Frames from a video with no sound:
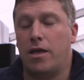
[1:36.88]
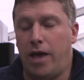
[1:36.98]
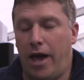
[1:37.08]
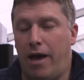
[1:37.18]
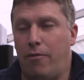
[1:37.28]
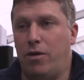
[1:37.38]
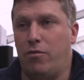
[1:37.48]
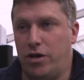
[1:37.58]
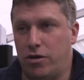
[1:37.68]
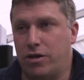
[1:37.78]
Yeah, we,
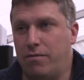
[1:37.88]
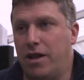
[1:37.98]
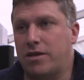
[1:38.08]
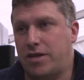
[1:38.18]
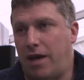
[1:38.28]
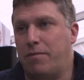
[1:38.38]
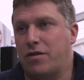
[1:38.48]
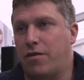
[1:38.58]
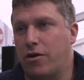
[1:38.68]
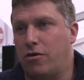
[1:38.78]
we do the milk
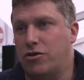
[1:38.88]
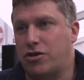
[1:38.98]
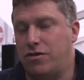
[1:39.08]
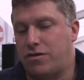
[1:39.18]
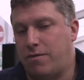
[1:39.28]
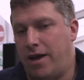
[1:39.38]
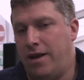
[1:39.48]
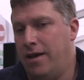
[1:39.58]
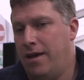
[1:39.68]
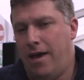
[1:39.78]
samples for culture as well.
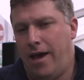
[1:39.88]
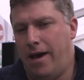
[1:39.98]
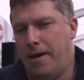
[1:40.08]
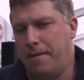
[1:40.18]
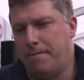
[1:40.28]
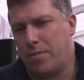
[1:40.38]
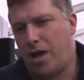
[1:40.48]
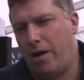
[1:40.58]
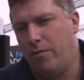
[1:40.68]
Um, and